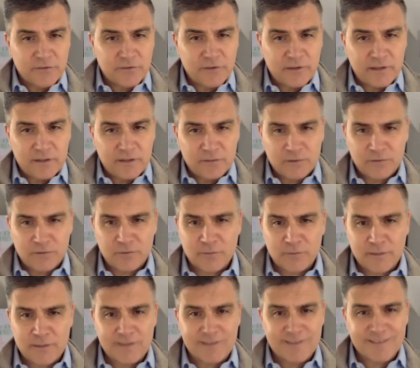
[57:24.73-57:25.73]
And that's why for me,
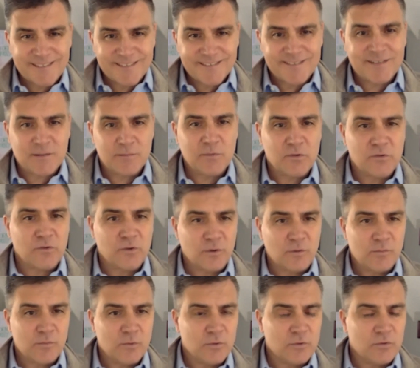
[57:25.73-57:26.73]
the system is so
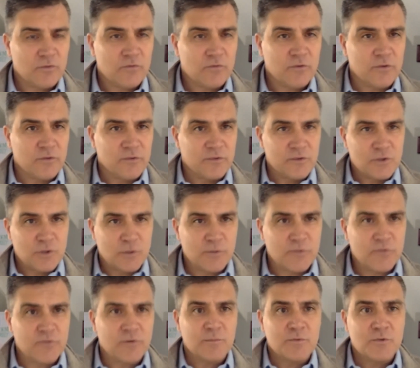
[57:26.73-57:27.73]
important first, the job
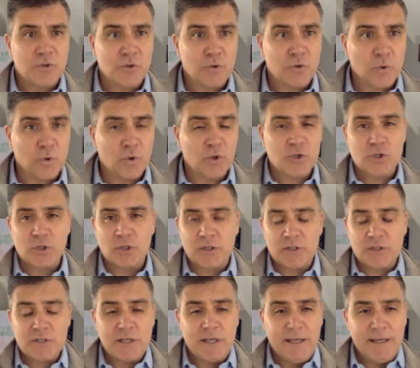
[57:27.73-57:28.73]
description, the org chart.